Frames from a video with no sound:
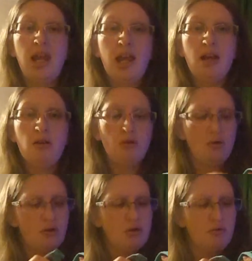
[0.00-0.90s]
here
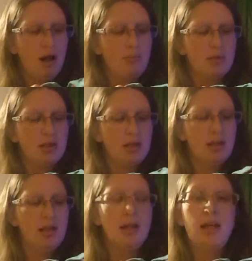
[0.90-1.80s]
on the straps,
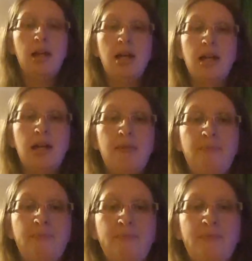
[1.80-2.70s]

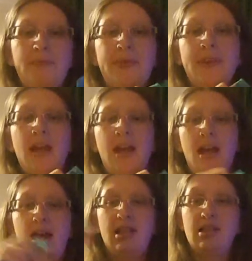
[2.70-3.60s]
and
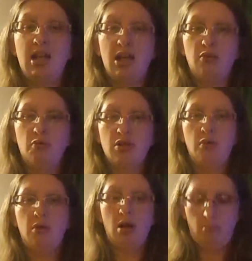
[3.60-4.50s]
it can also
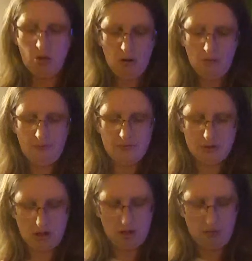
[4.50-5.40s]
come off,
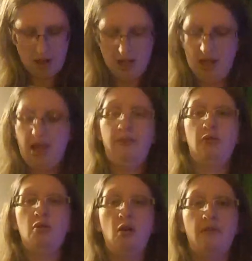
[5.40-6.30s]
so if
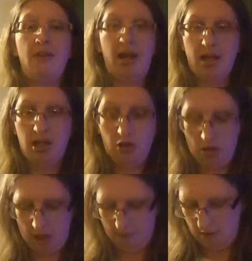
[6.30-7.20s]
you're not a fan you
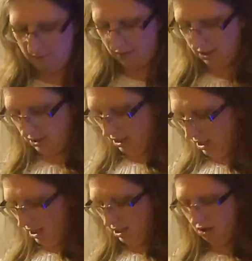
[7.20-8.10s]
can get rid of it.
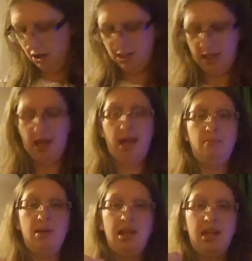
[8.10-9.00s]
And hiding here
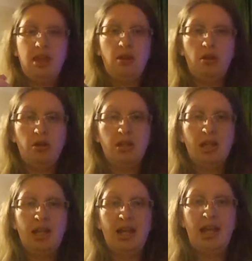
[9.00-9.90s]
beneath the hood
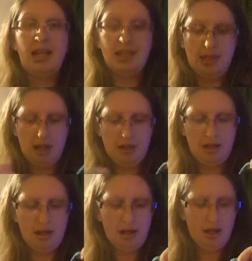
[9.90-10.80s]
is
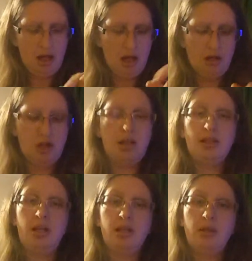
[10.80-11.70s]
another
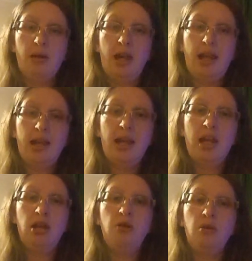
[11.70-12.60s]
adjuster, so again
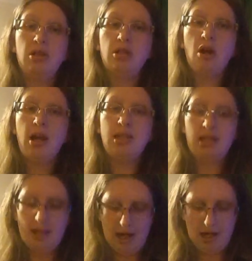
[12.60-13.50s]
you can
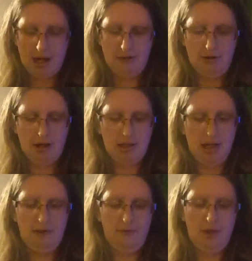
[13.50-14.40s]
tighten that carrier to
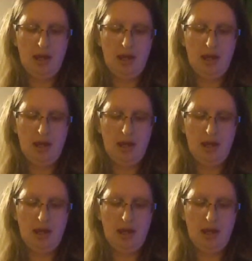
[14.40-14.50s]
give